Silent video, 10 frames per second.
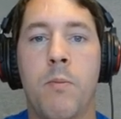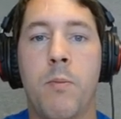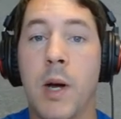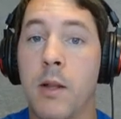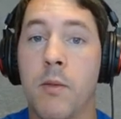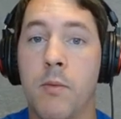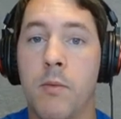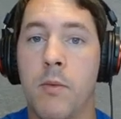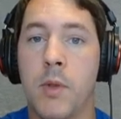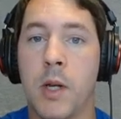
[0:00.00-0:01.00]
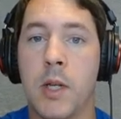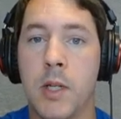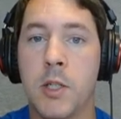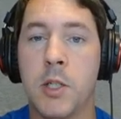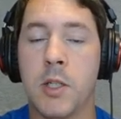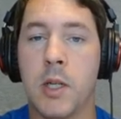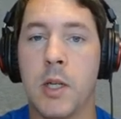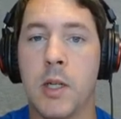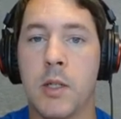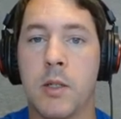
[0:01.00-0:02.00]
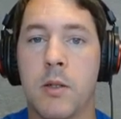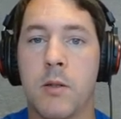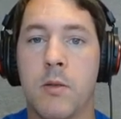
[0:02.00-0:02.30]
But the contingency is